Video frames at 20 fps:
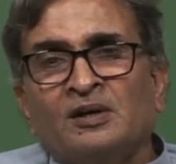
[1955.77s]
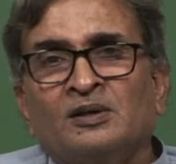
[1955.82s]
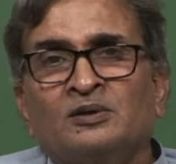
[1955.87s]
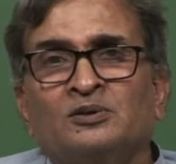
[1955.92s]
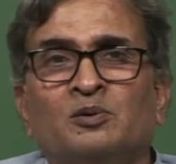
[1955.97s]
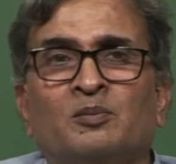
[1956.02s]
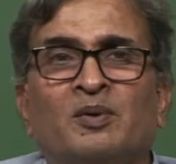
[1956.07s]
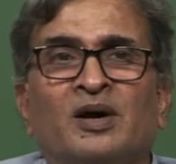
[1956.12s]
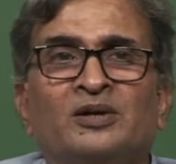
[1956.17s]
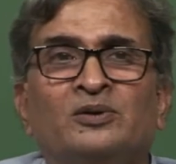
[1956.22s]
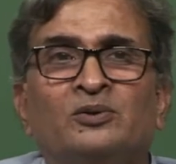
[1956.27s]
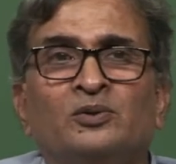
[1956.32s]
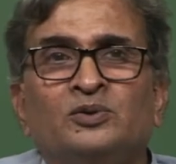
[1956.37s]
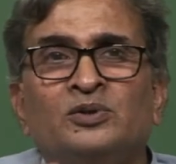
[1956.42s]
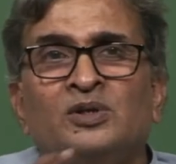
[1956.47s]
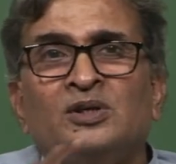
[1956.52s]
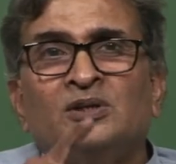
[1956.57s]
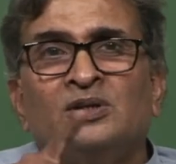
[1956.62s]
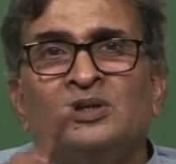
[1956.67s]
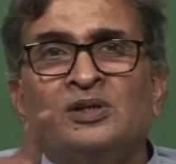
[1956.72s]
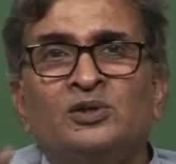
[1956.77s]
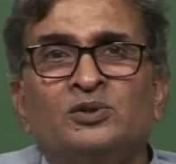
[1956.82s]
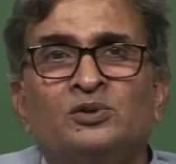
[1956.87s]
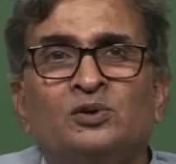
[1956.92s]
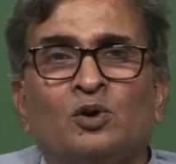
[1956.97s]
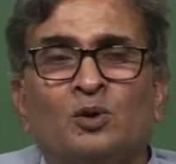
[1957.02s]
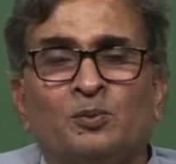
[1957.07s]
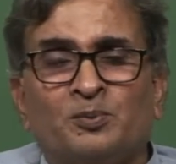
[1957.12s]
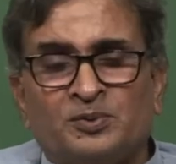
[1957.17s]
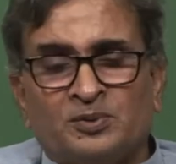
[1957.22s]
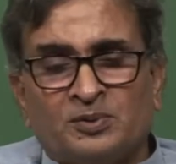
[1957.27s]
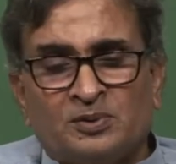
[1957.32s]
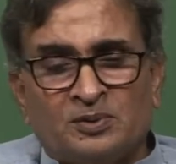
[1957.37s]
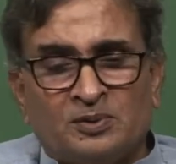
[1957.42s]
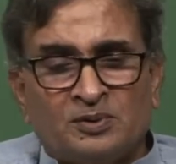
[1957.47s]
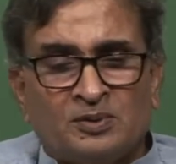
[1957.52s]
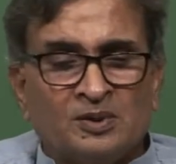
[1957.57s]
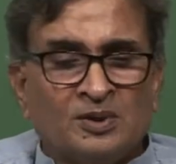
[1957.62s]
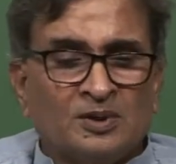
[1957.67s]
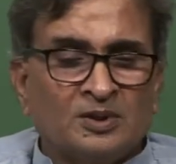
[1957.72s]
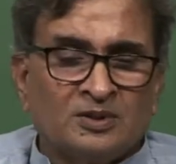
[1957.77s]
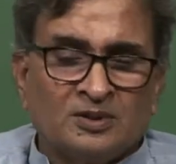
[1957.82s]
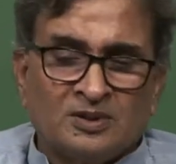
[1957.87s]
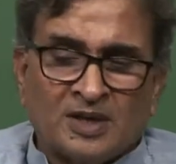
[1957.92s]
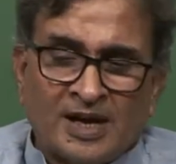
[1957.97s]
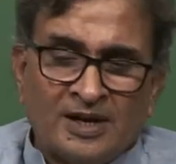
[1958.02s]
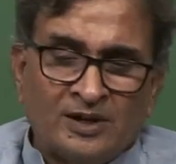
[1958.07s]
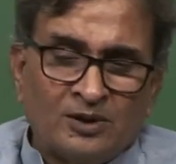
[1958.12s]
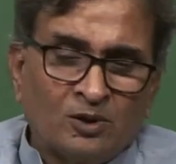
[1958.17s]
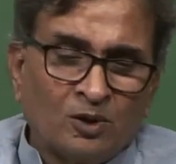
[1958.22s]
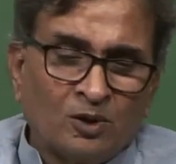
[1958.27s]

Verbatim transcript: So, by using these groups, side